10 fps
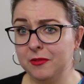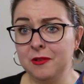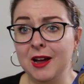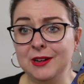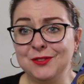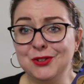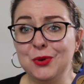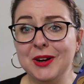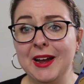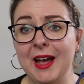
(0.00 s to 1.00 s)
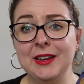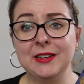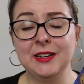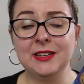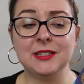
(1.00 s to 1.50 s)
kind of story, and
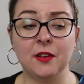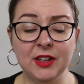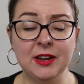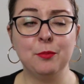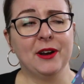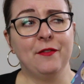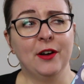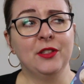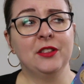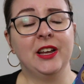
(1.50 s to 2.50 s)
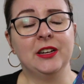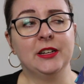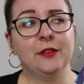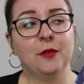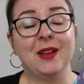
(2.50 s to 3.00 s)
it is lovely, but I felt that the
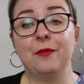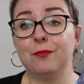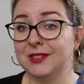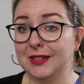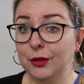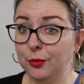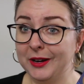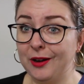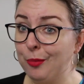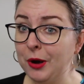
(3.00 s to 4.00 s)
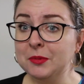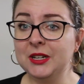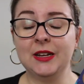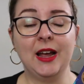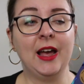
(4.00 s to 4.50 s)
ending for me was a little bit abrupt.
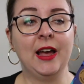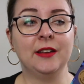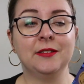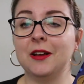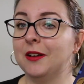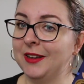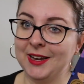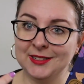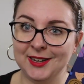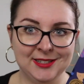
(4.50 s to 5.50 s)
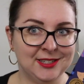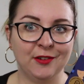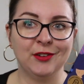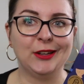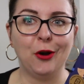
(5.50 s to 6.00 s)
And yes, it's
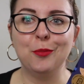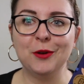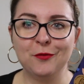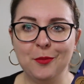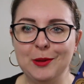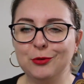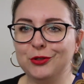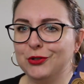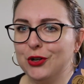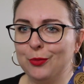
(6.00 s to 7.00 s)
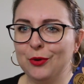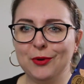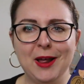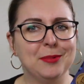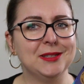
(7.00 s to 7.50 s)
definitely open for people to interpret
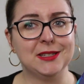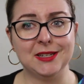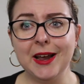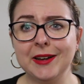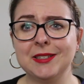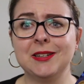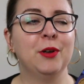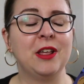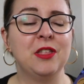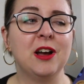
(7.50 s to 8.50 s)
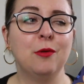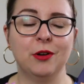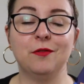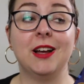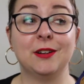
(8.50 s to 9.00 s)
what happens next, but I think I would
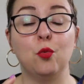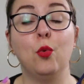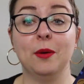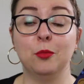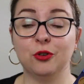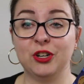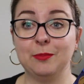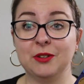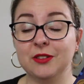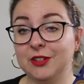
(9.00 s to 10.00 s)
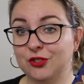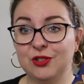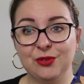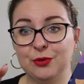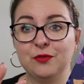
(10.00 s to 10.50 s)
have liked one more chapter that
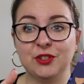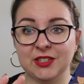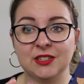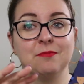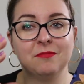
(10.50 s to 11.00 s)
sort of just